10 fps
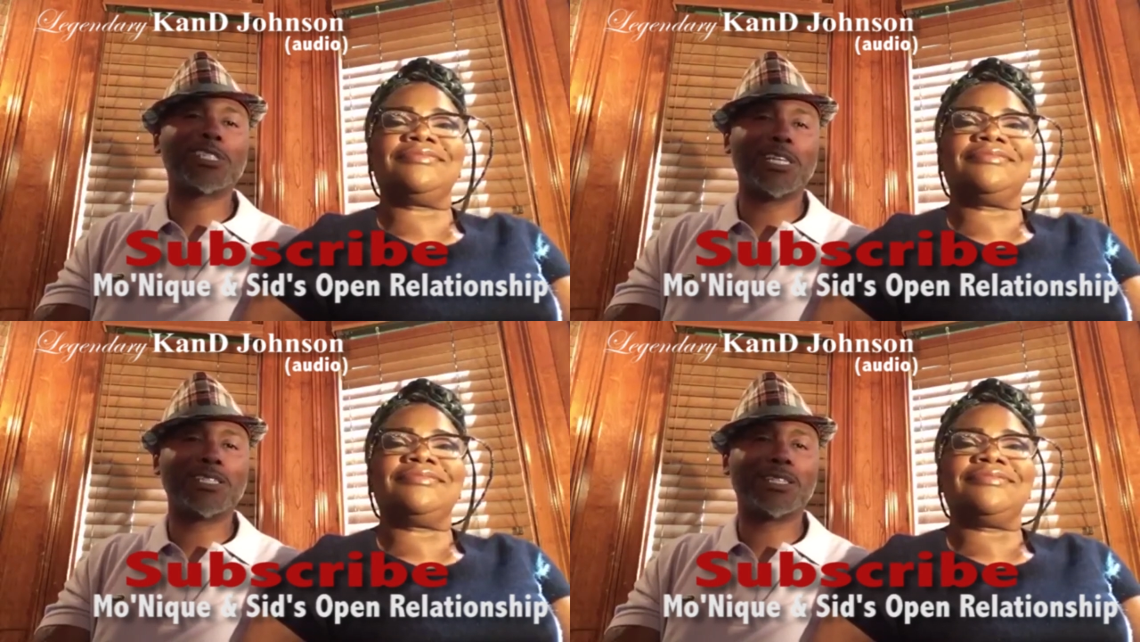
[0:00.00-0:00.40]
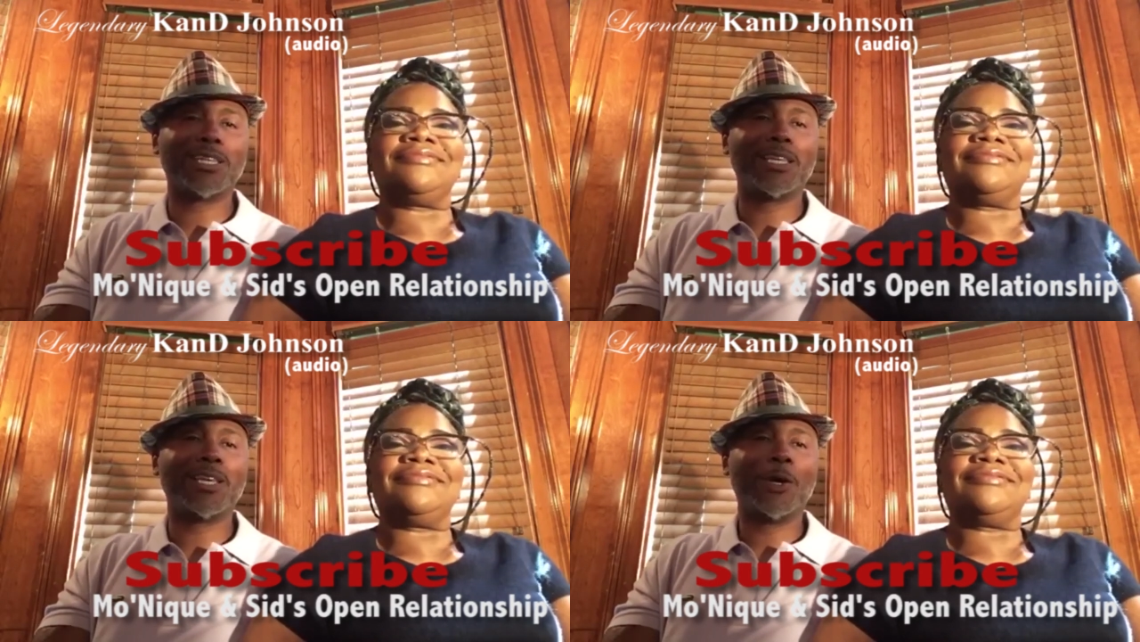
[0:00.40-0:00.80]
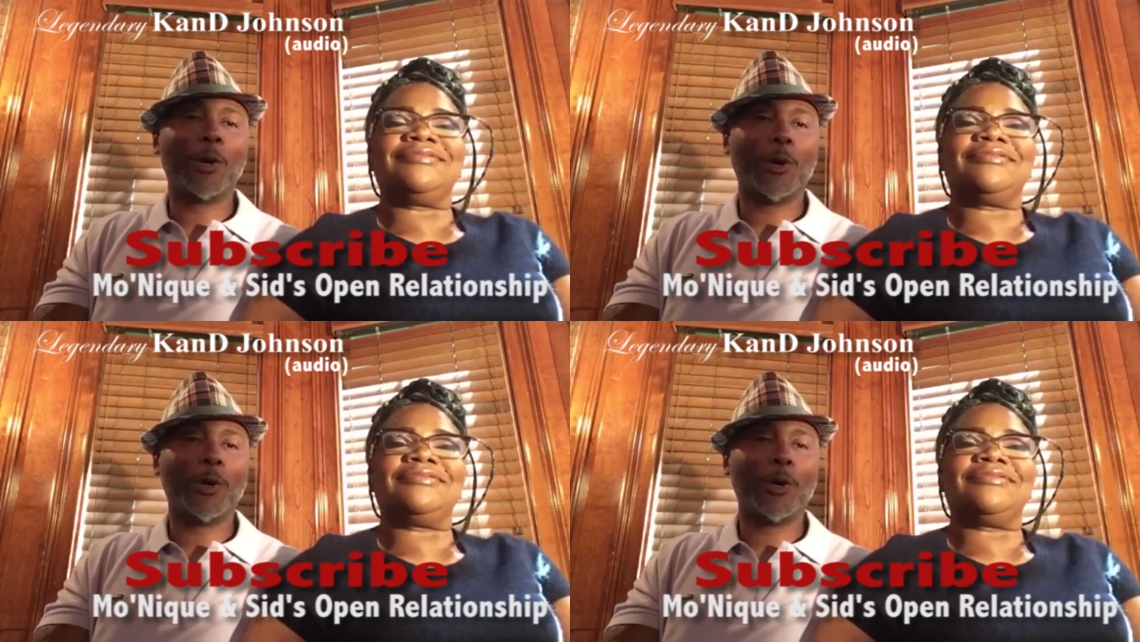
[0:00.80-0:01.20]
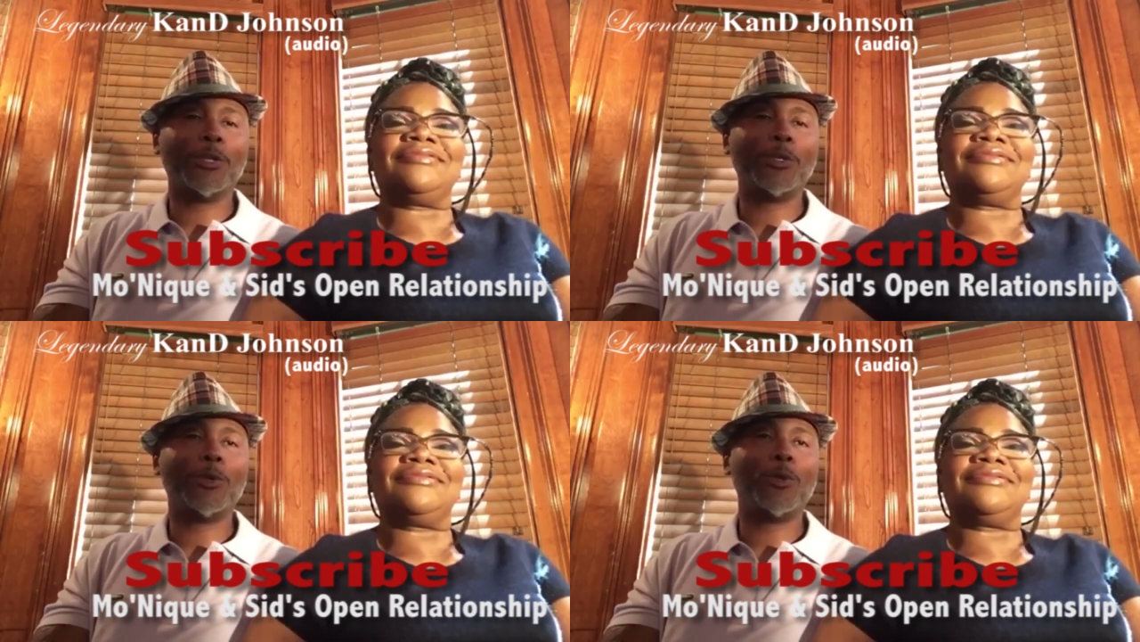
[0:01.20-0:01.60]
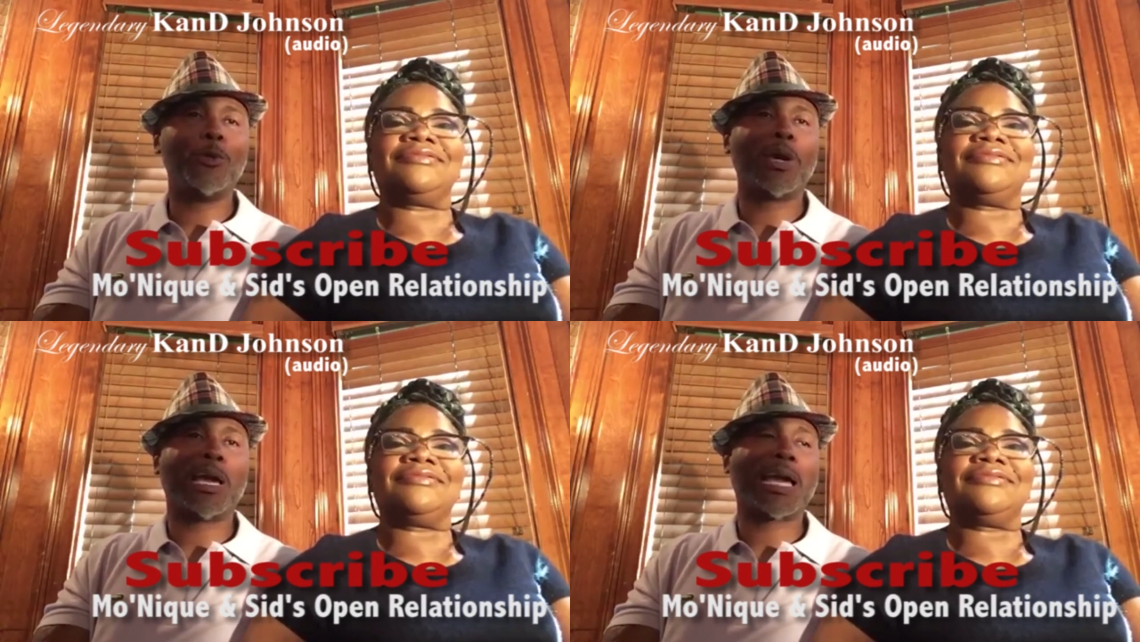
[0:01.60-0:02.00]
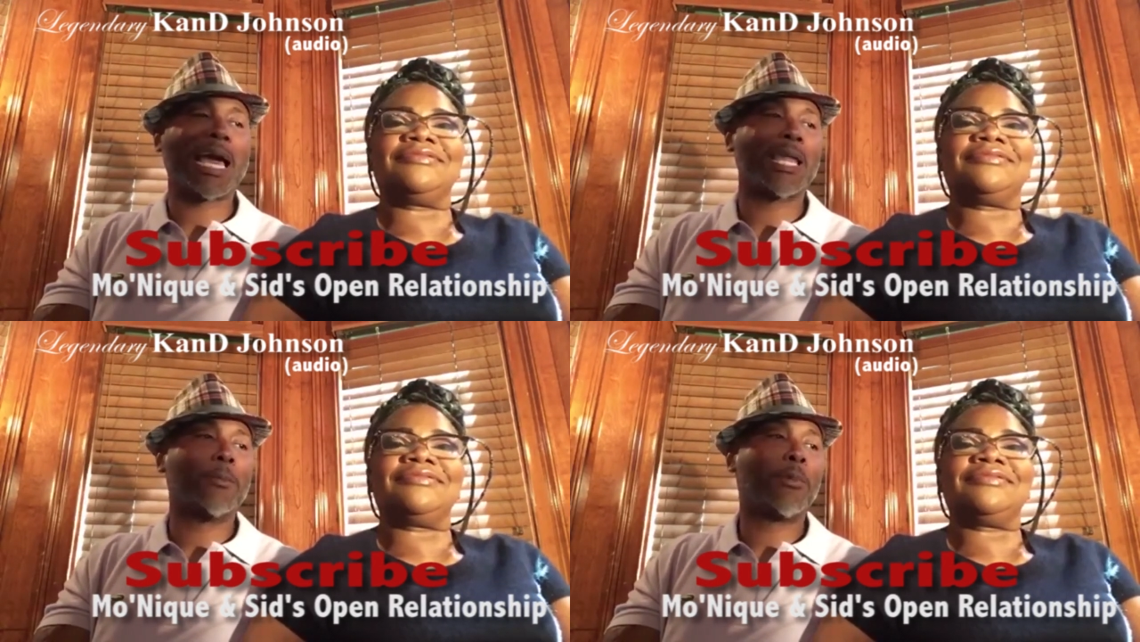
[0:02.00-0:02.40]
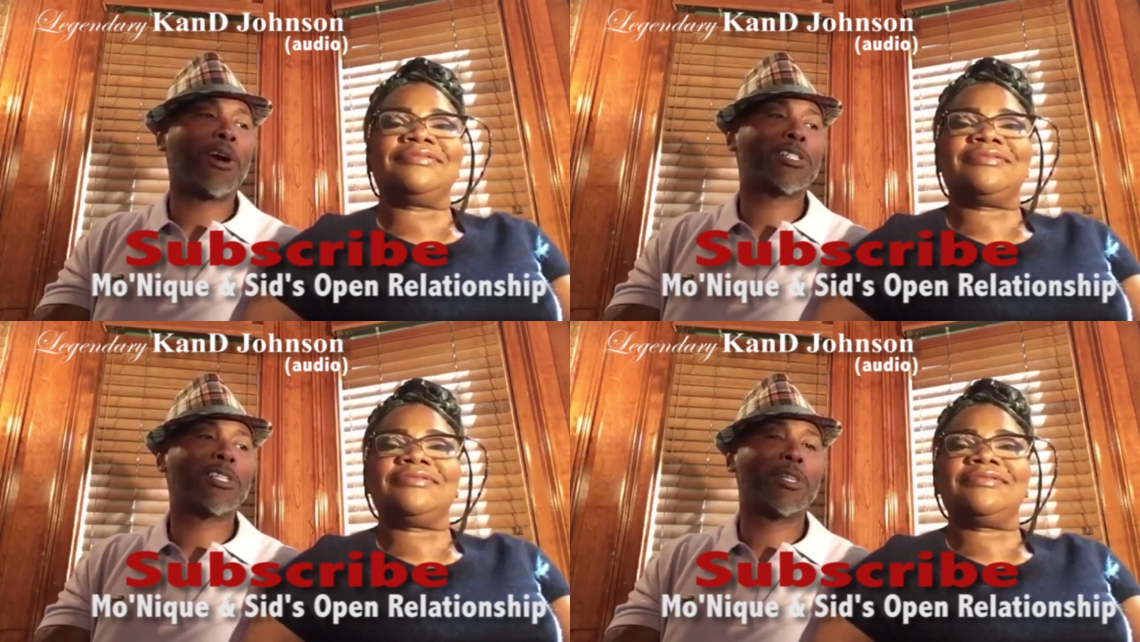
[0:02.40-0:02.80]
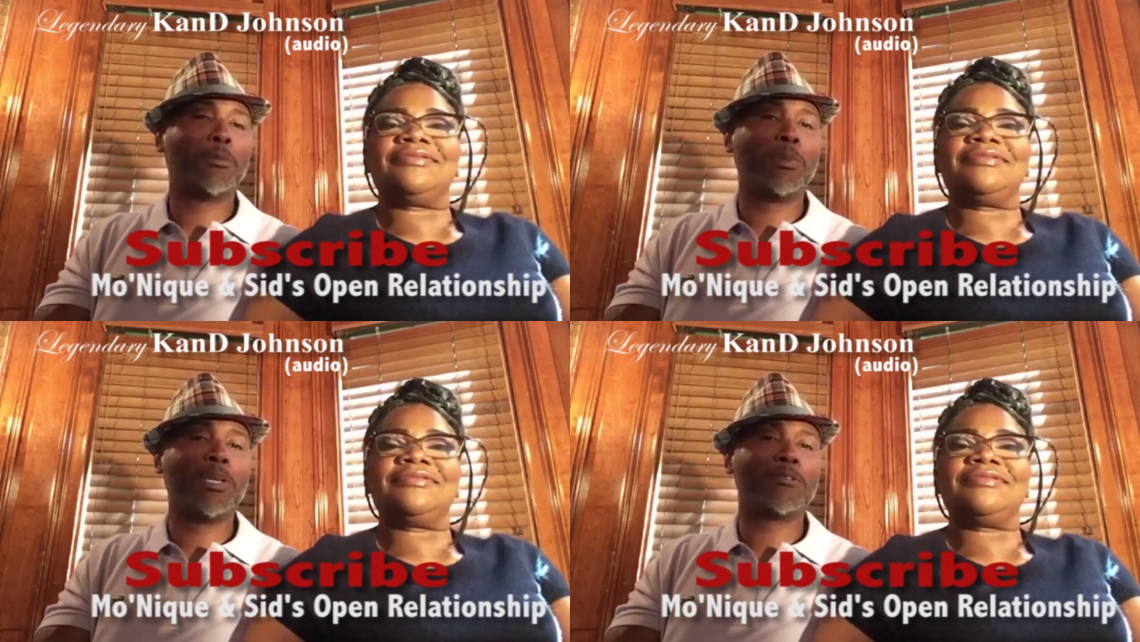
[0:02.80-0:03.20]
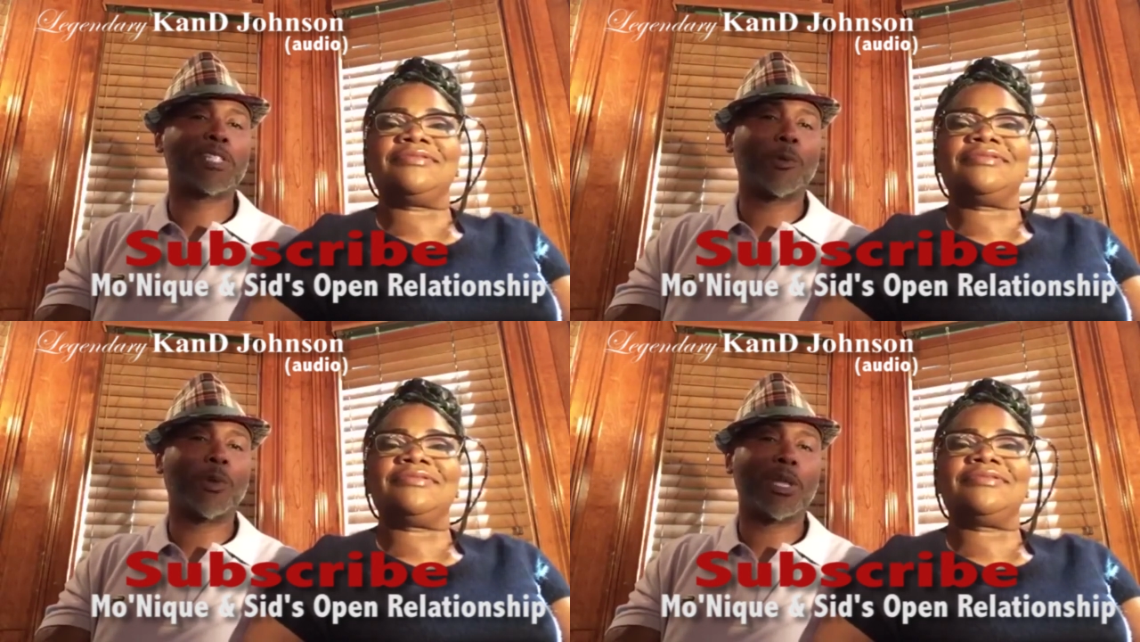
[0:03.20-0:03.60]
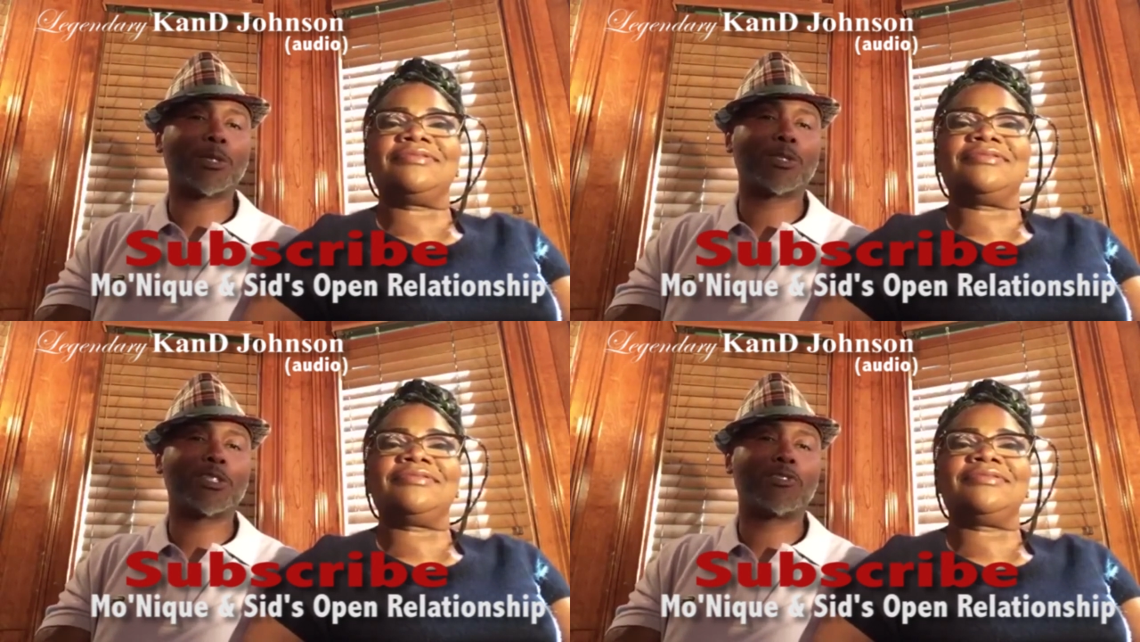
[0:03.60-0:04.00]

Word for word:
Speaker 1: essentially, or do you kind of march to the beat of someone else's